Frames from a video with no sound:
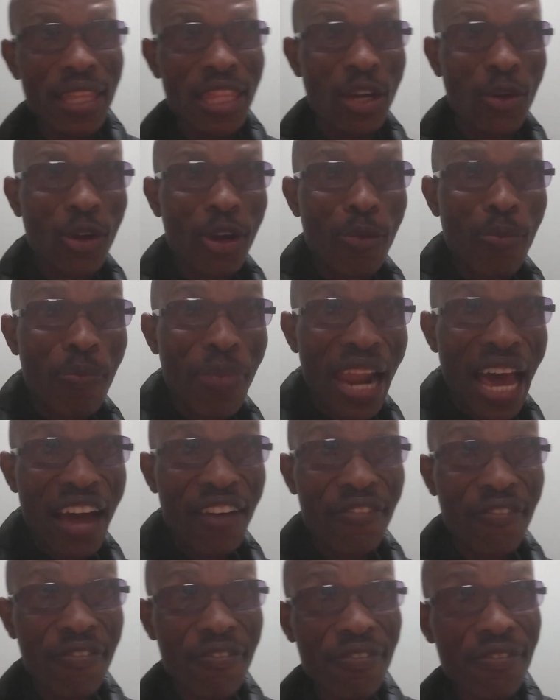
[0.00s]
They will
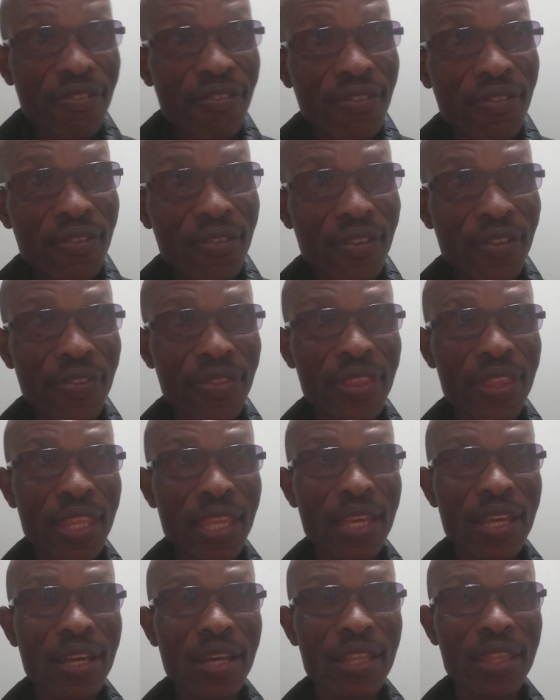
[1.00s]
bluff.
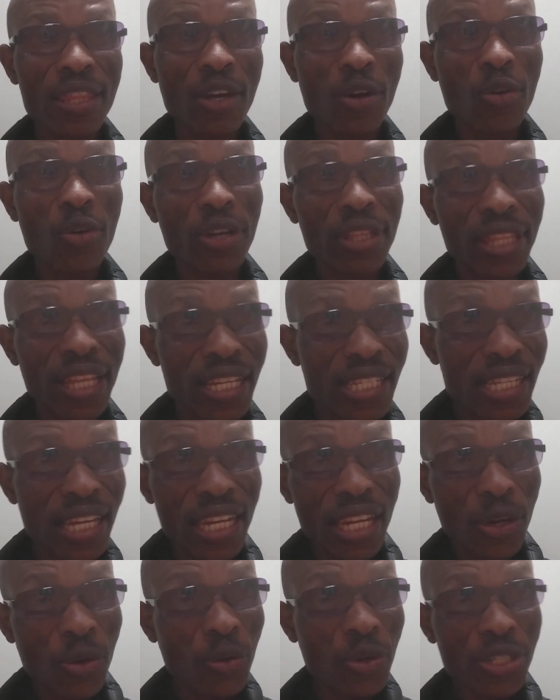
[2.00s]
The
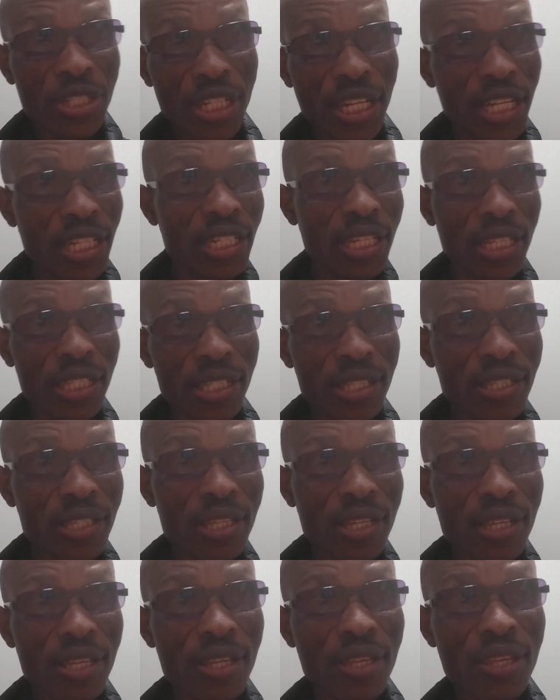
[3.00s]
CODESA negotiations
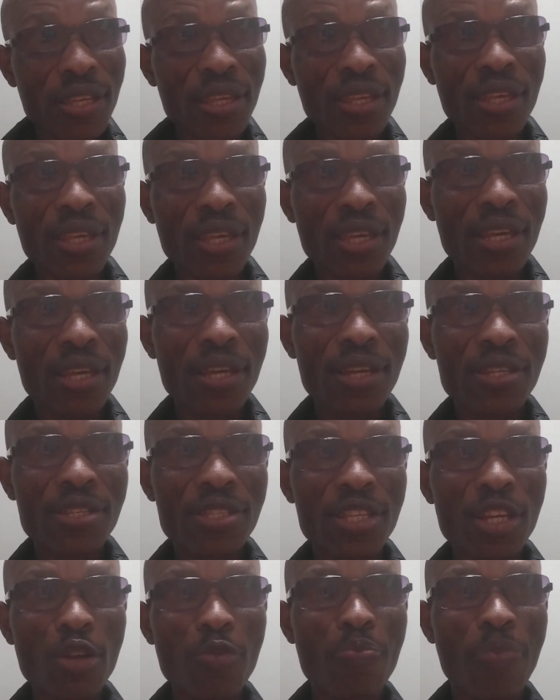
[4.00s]

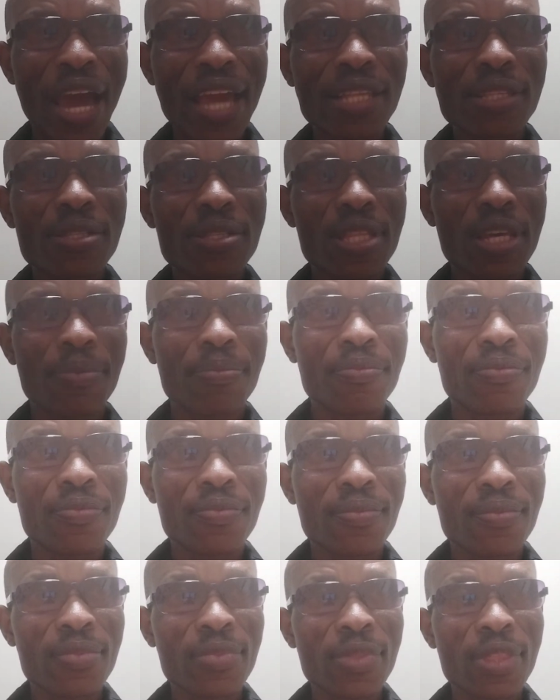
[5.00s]
still binds them.
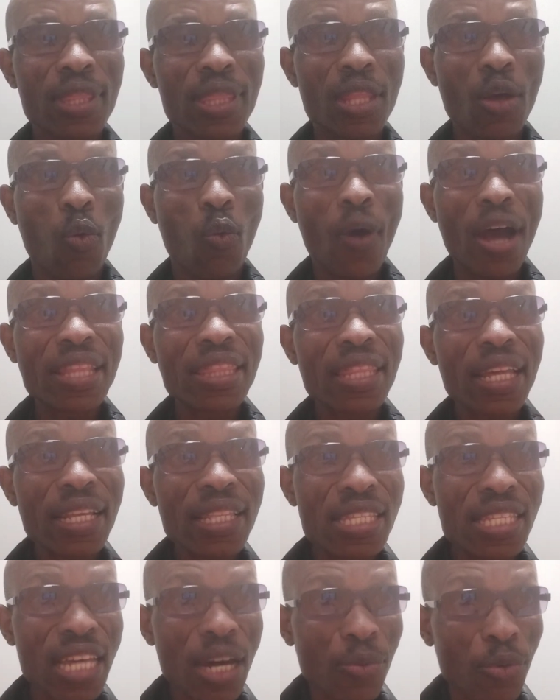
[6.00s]
The one
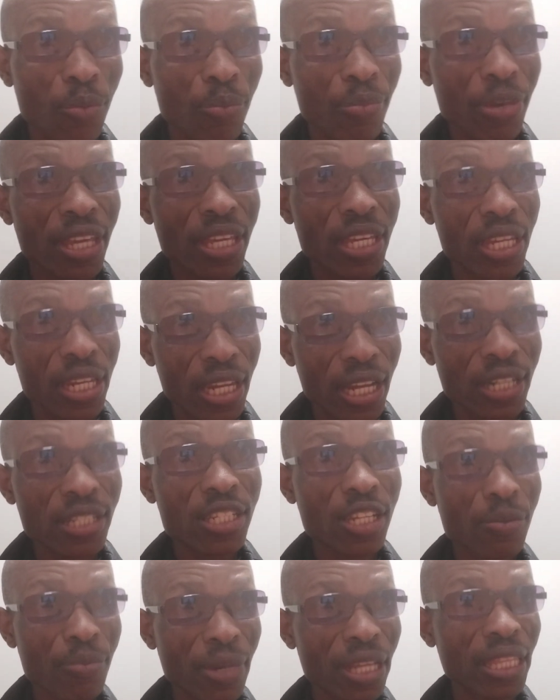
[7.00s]
that Thabo Mbeki,
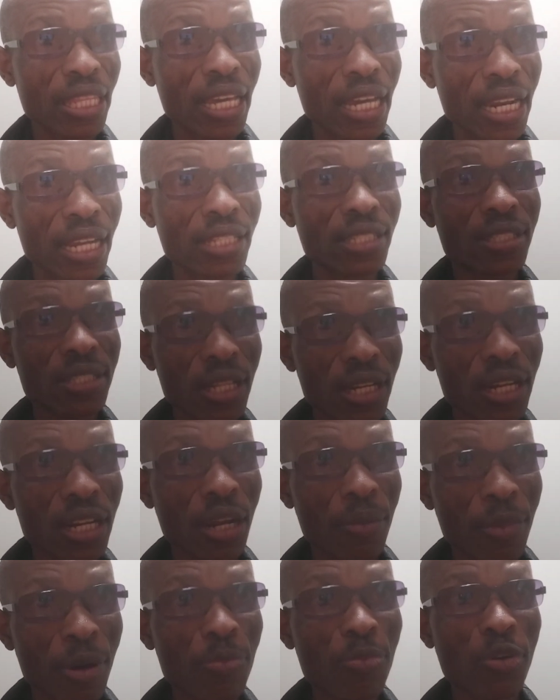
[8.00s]
Nelson Mandela and Cyril
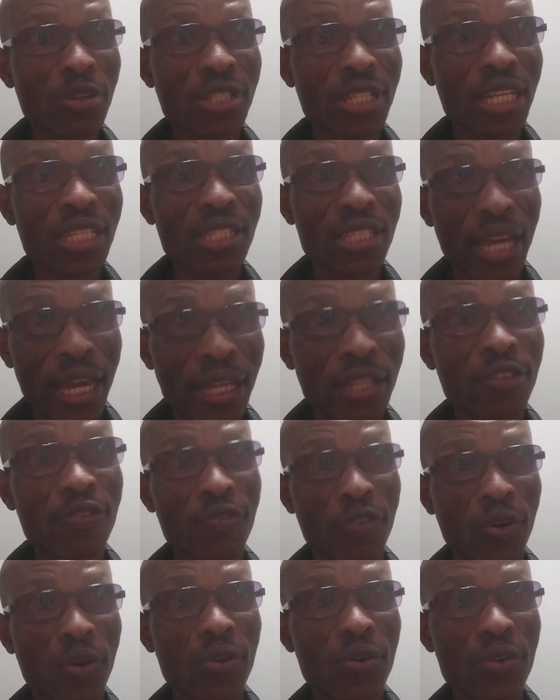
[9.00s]
Ramaphosa signed
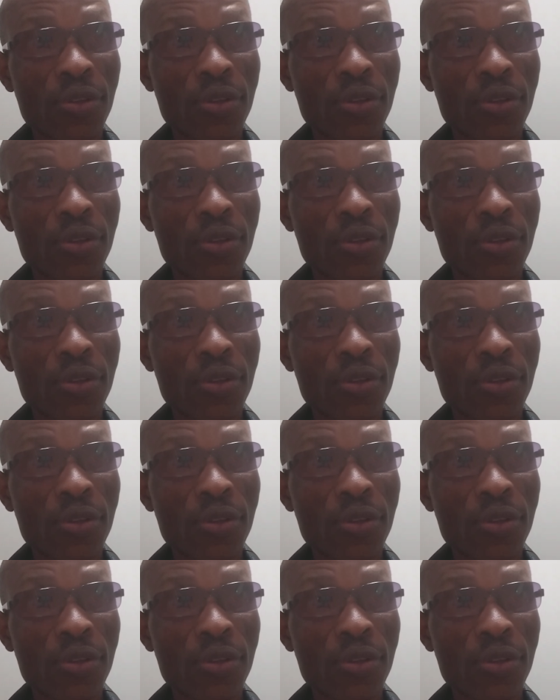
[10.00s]
for.